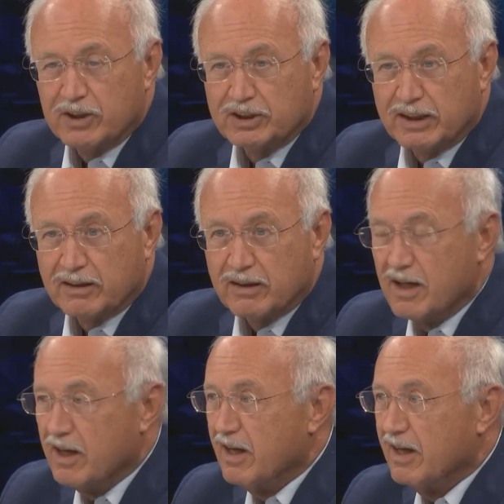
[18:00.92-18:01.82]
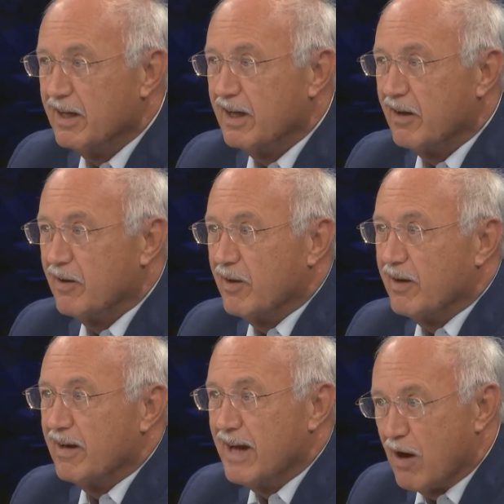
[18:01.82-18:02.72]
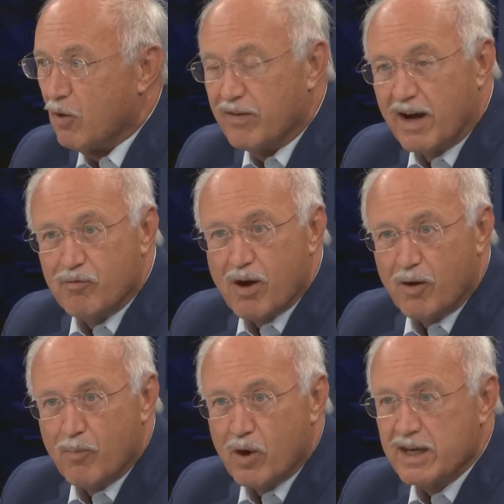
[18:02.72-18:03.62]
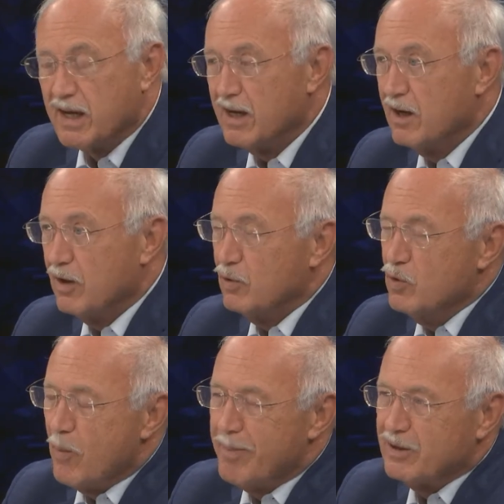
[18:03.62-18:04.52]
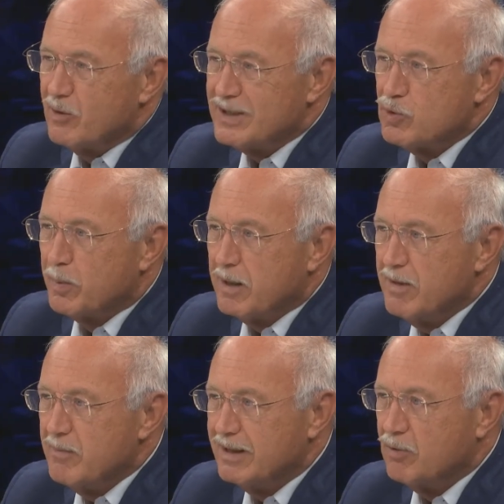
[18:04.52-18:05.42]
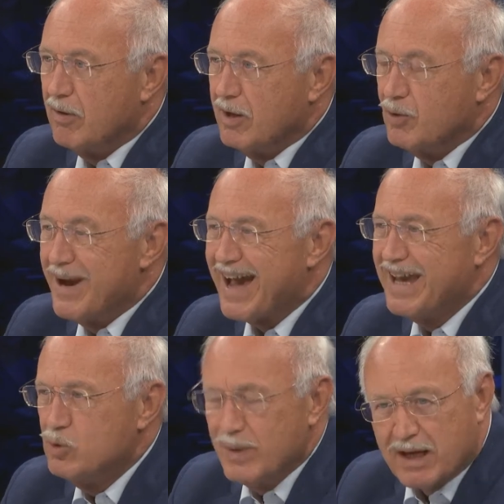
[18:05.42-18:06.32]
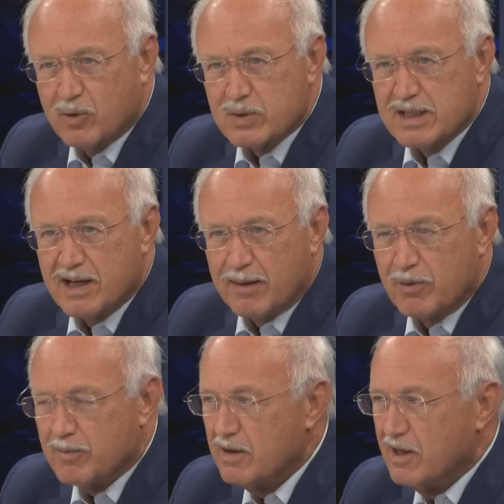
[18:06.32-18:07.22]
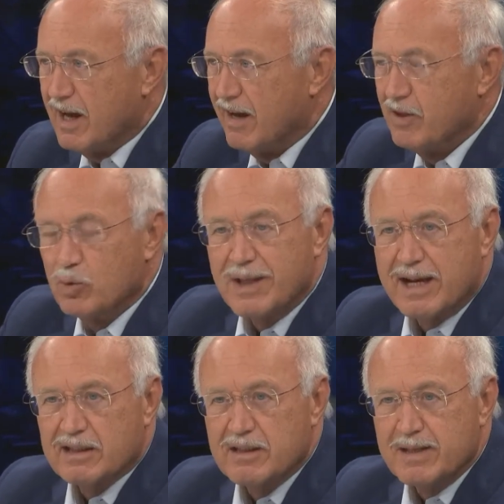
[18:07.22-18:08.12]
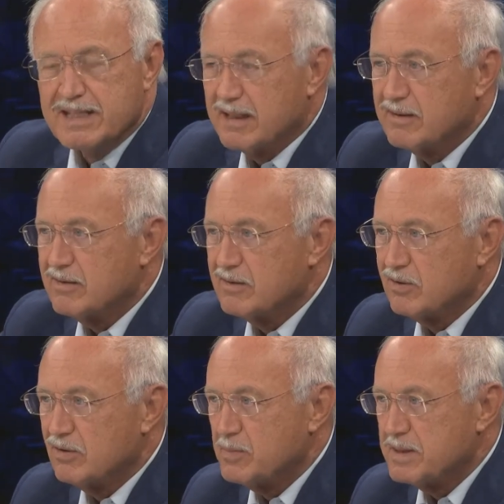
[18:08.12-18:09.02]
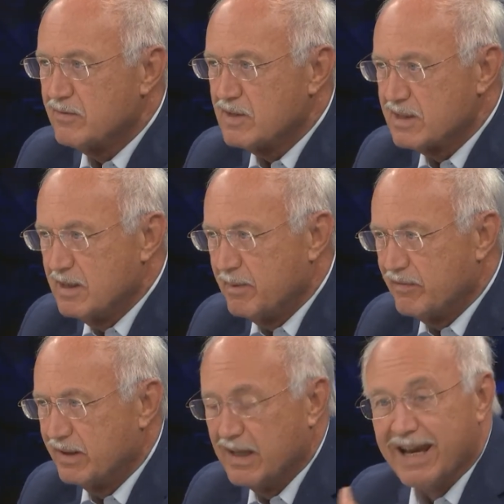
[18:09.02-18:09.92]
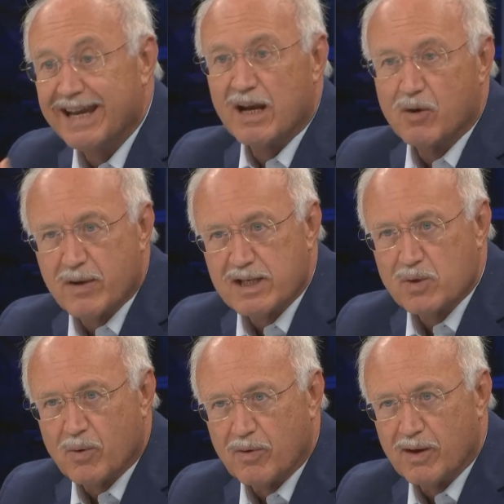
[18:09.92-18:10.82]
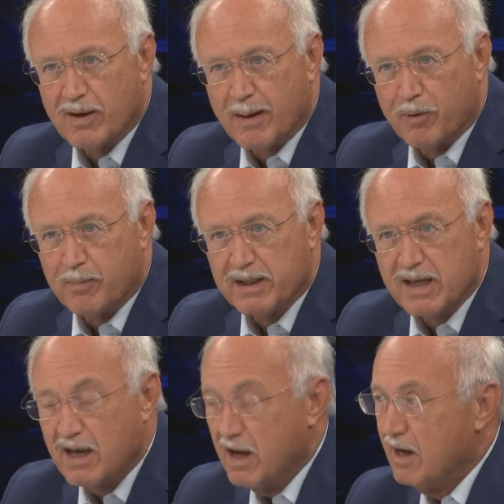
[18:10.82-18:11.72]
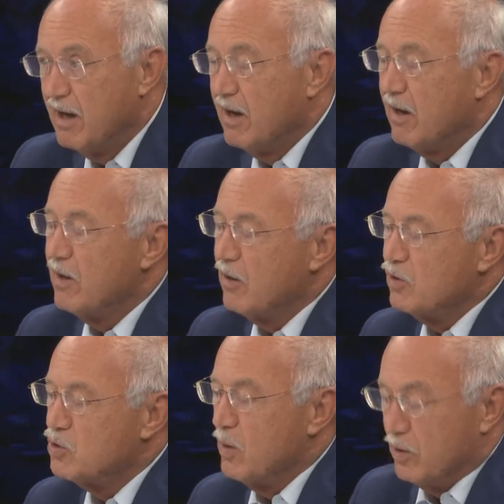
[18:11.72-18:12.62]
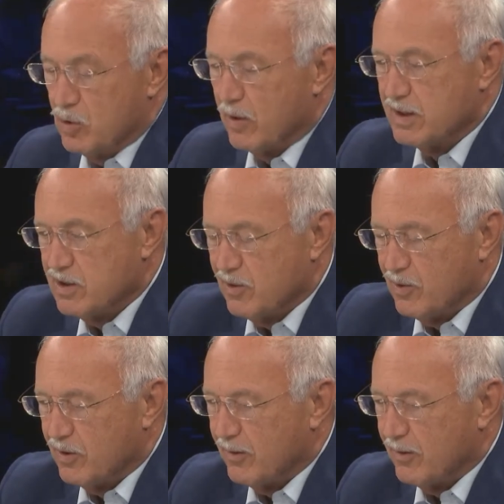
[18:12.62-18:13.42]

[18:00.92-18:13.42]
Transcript: adherence to treatment is the main factor for failure. And here we will have a way not to eliminate it, but to reduce the problem of adherence with an immediate alert when the patient is not adhering to their treatment, and then